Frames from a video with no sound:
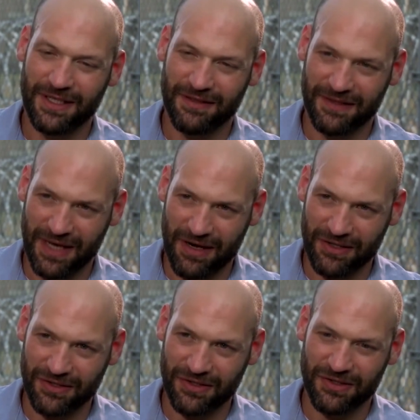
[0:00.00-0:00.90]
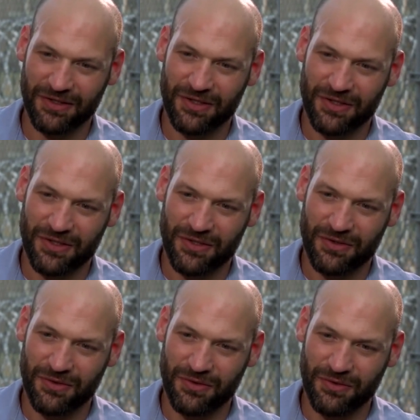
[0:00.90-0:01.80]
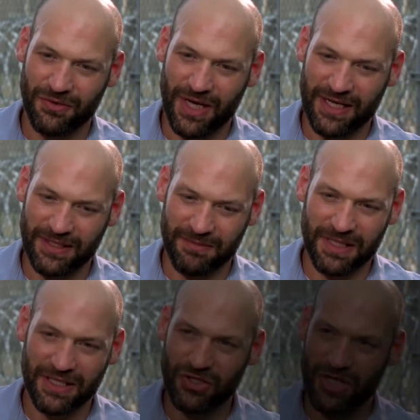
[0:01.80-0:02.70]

of the character who has been